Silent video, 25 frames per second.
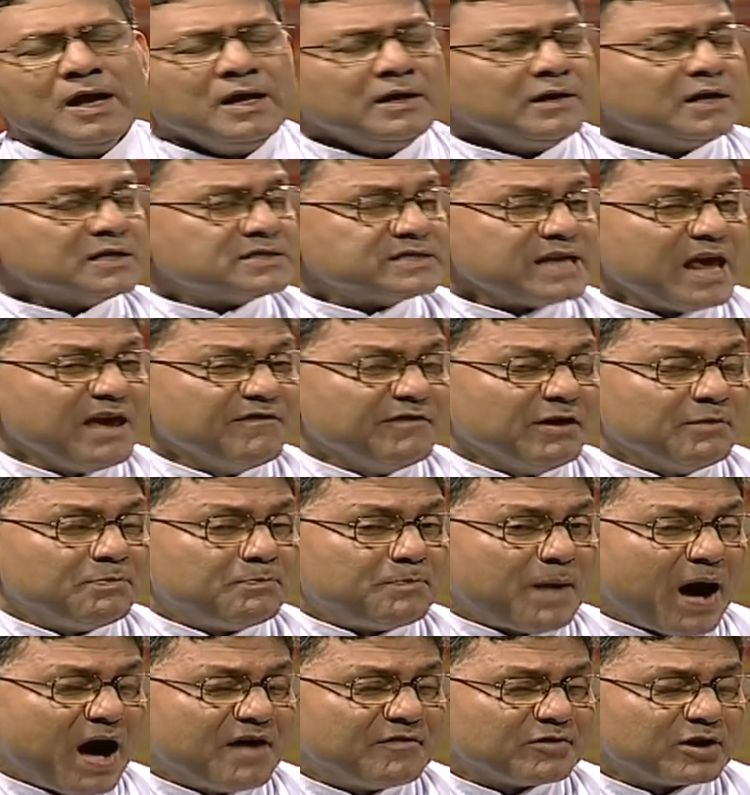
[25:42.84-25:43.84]
This evil
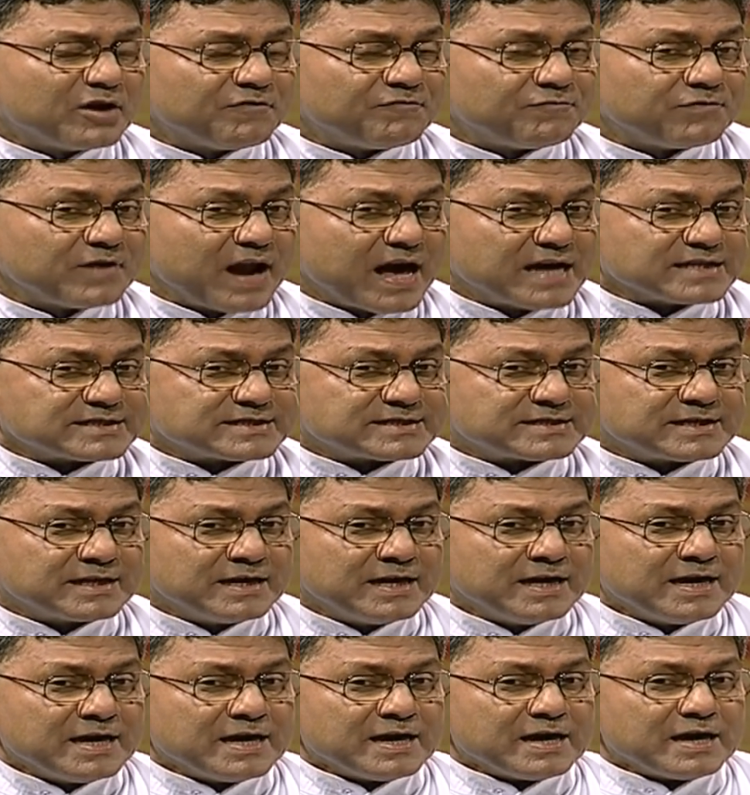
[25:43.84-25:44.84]
power of lust
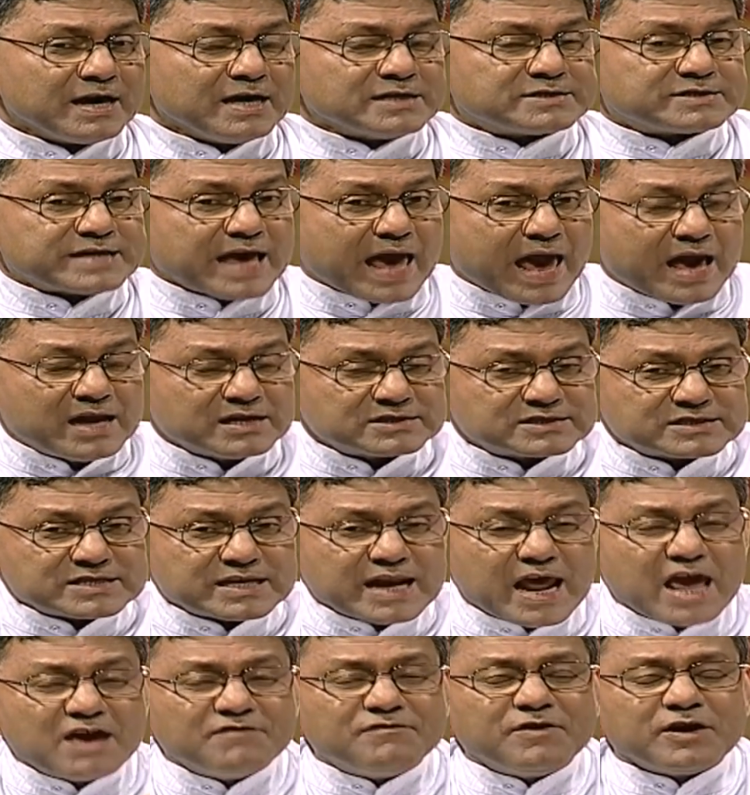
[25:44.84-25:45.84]
is
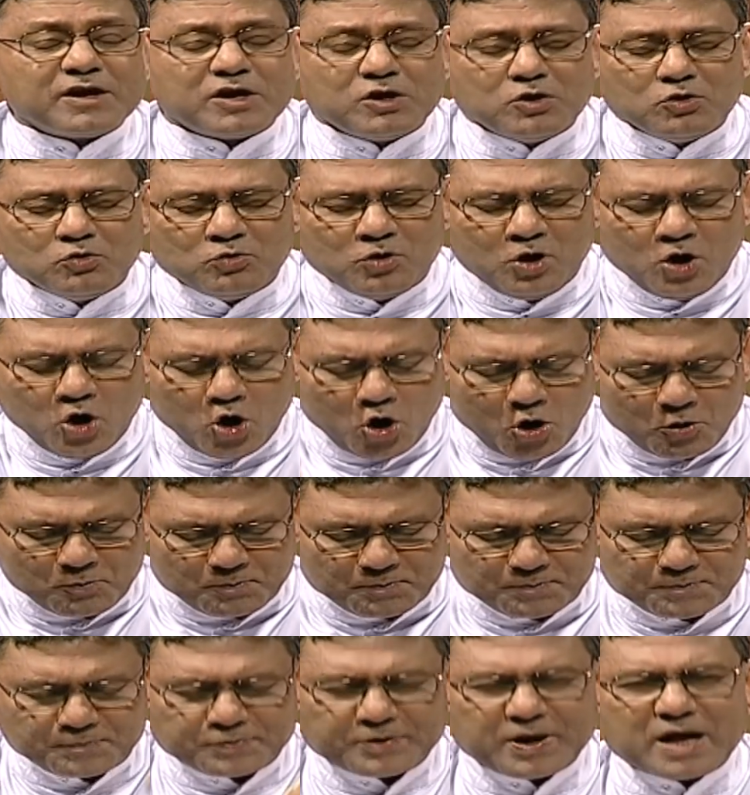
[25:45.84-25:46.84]
enslaving you,
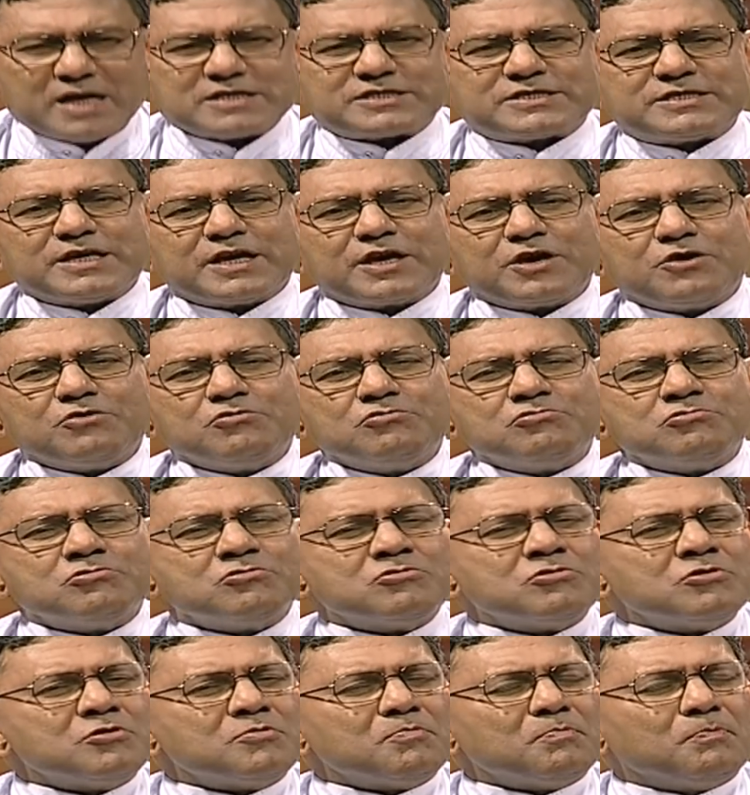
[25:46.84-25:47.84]
oppressing you,
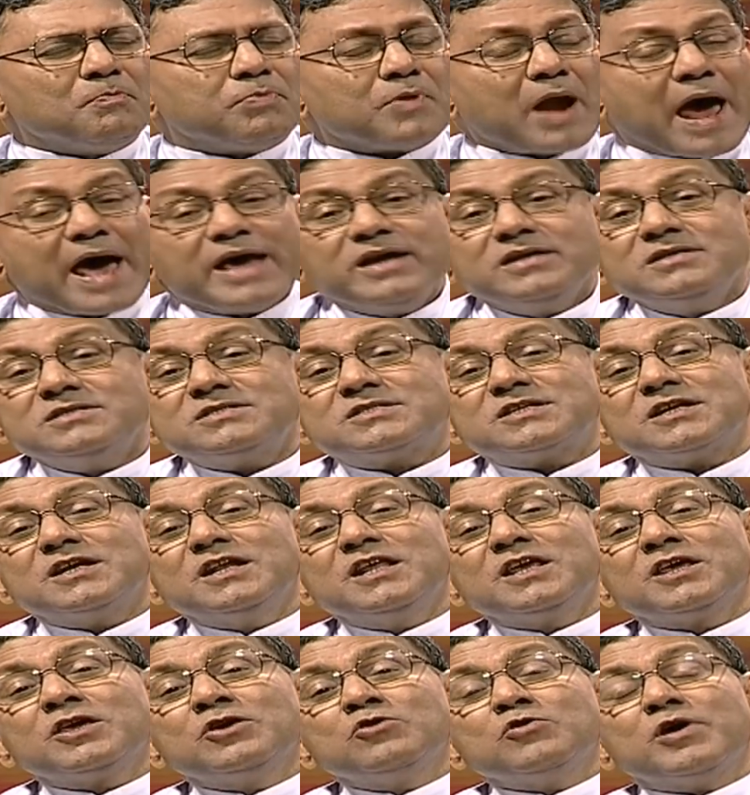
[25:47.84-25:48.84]

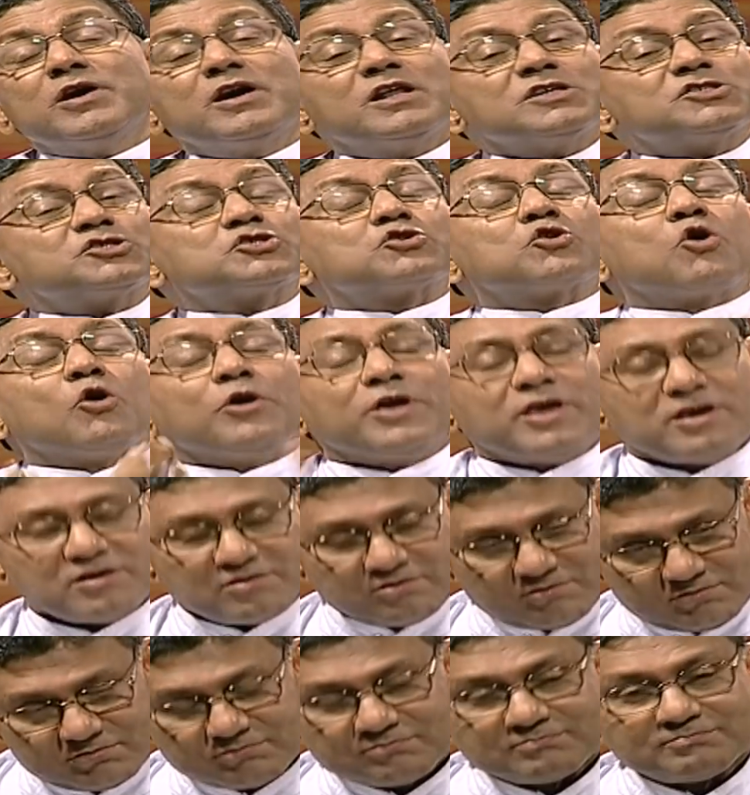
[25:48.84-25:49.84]
blinding you, and destroying
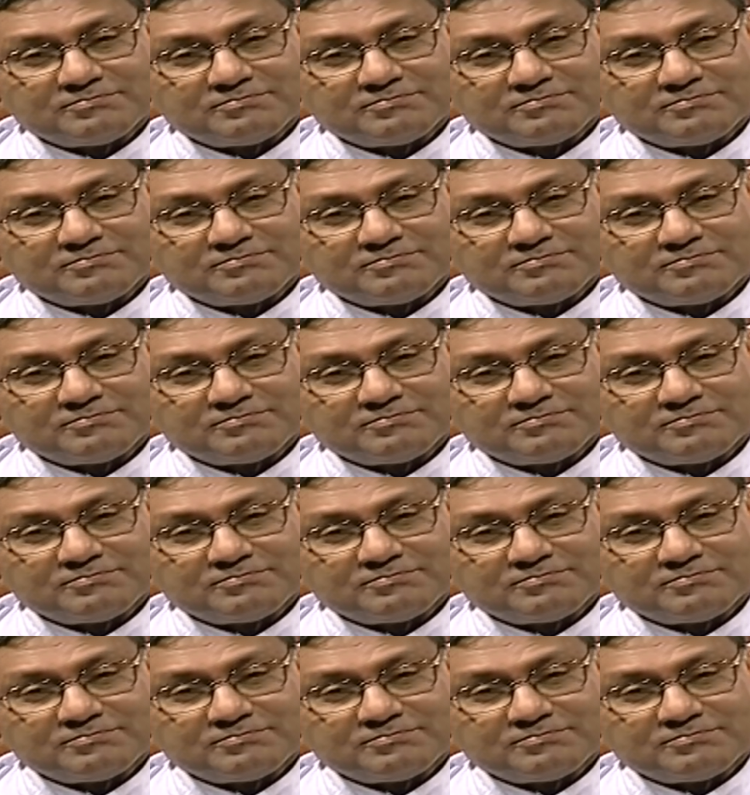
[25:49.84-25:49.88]
you.